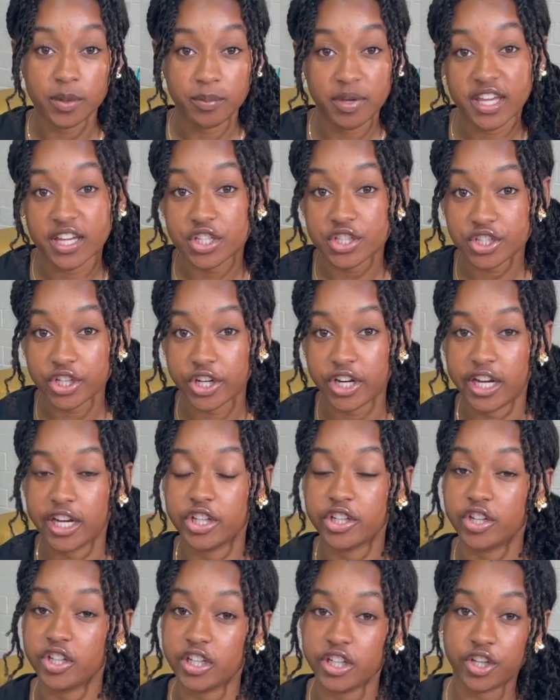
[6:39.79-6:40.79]
picture and
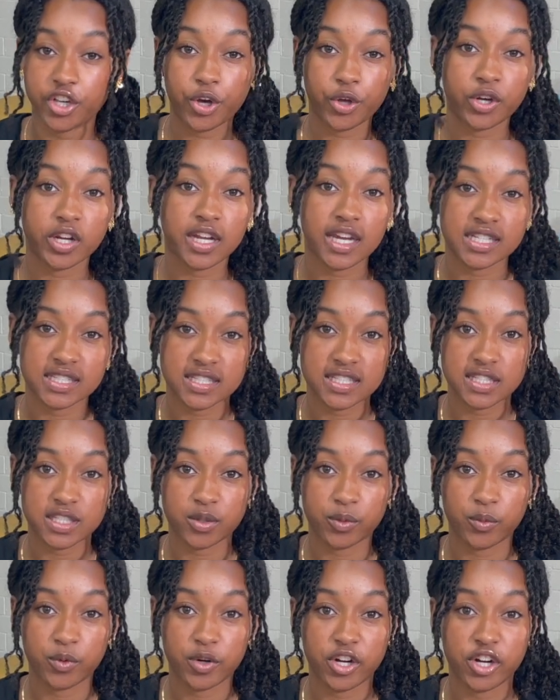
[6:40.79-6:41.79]
your decoder guesses the
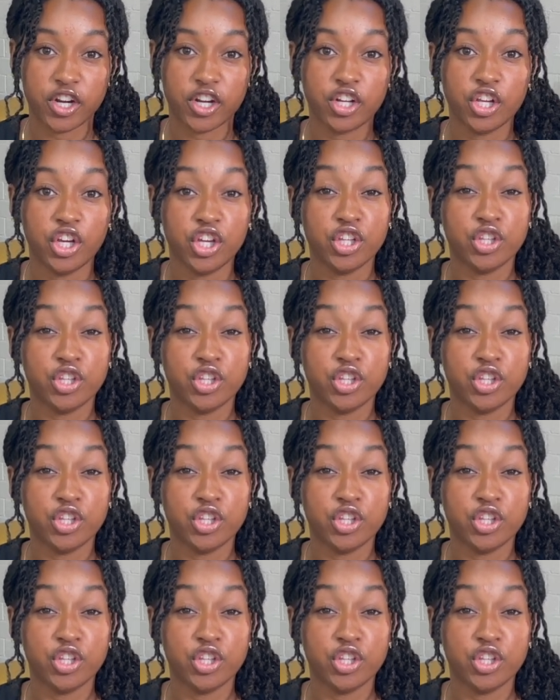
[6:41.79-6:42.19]
word,